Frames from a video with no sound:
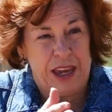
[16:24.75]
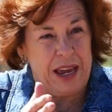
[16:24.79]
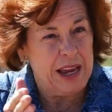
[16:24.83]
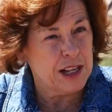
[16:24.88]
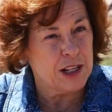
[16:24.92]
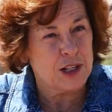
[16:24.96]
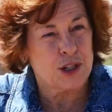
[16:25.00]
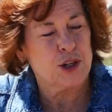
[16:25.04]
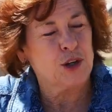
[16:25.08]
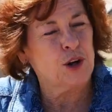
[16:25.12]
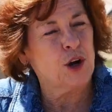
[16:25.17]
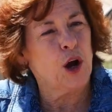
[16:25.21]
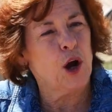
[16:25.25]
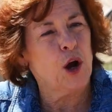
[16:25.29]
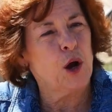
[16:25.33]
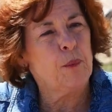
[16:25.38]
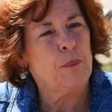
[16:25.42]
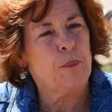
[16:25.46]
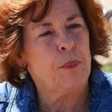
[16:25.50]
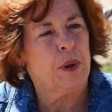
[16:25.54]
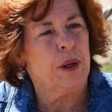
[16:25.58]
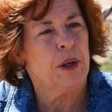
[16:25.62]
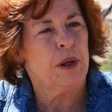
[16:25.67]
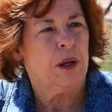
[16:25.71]
gates are
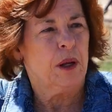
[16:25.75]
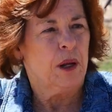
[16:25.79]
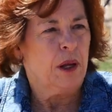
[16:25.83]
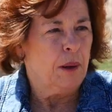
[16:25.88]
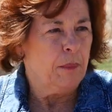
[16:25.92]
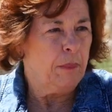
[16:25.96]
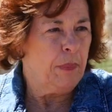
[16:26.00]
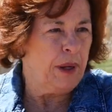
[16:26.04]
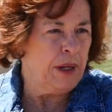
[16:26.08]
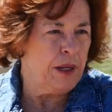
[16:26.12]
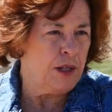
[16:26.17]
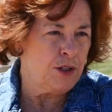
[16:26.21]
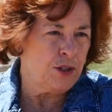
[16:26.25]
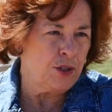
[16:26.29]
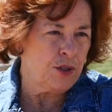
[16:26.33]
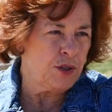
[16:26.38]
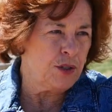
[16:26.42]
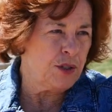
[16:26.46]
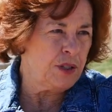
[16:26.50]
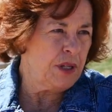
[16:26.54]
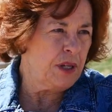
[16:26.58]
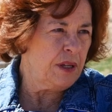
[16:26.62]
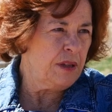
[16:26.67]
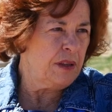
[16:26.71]
open, but as you
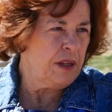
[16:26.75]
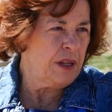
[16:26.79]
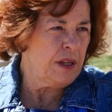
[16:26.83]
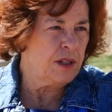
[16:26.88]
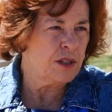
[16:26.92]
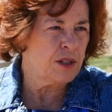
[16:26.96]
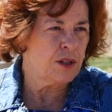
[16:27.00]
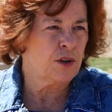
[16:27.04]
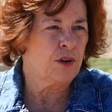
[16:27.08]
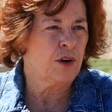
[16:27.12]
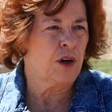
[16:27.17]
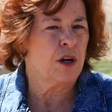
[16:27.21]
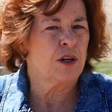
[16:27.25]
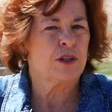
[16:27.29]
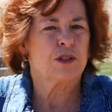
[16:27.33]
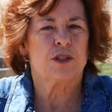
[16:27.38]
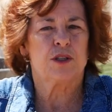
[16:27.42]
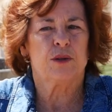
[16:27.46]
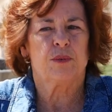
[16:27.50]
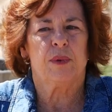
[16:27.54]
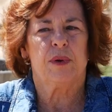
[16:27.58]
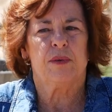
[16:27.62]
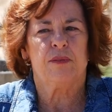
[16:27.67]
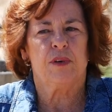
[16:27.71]
see these across
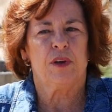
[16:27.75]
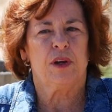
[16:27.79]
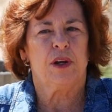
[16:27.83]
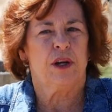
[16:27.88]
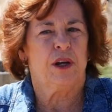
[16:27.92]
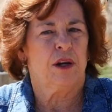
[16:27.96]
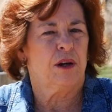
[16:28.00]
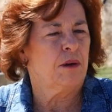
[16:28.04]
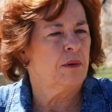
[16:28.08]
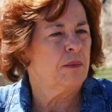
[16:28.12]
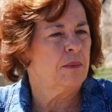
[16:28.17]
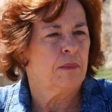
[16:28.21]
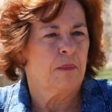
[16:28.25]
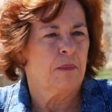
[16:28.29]
the river here.